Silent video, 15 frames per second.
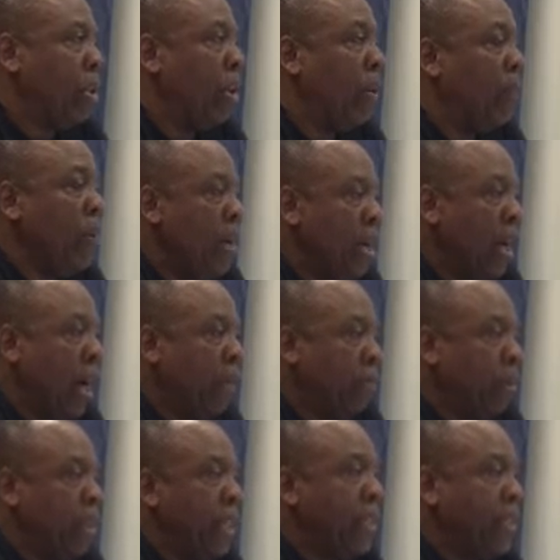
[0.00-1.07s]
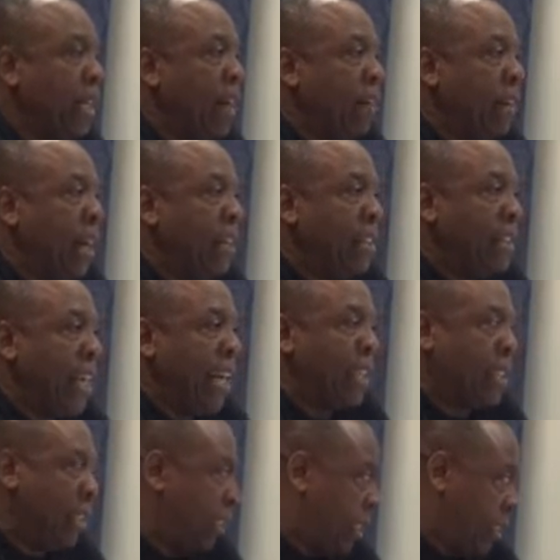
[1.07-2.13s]
So I'm pleased that I've got an
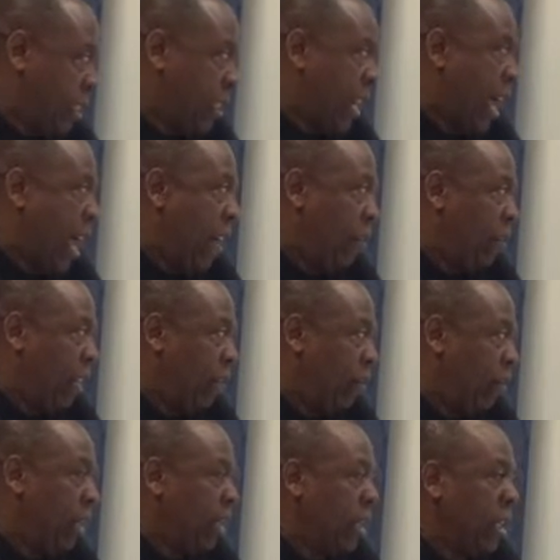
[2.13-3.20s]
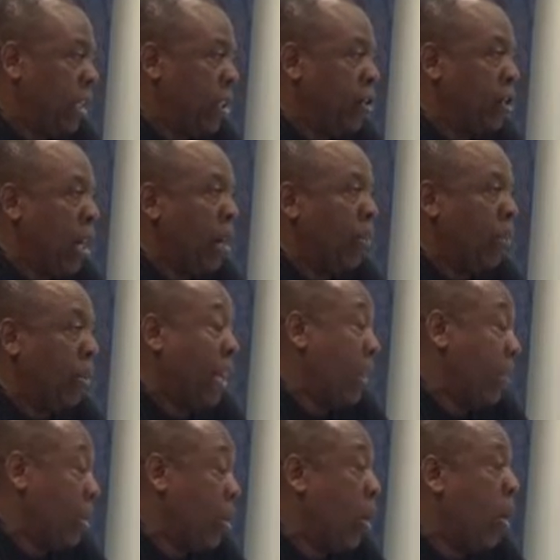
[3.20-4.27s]
excellent staff that have really done a good job of what I
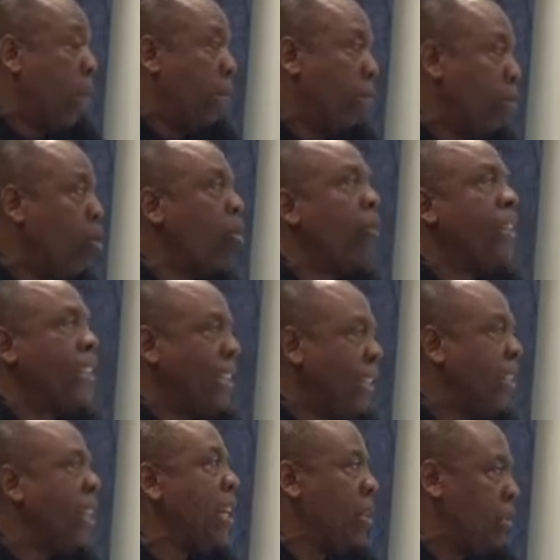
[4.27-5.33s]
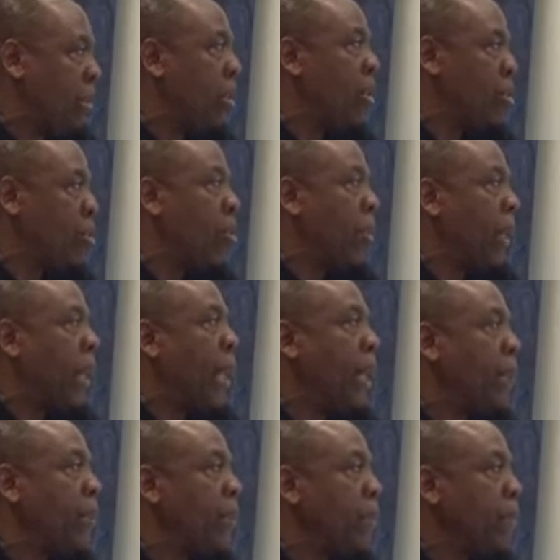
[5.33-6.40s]
would call moving the needle with this group of
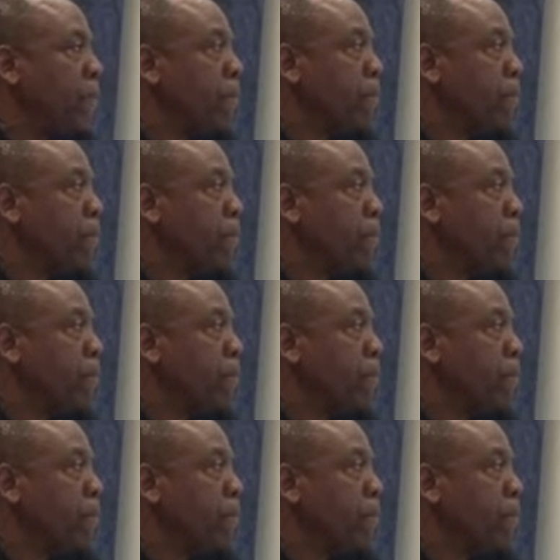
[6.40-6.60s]
guys.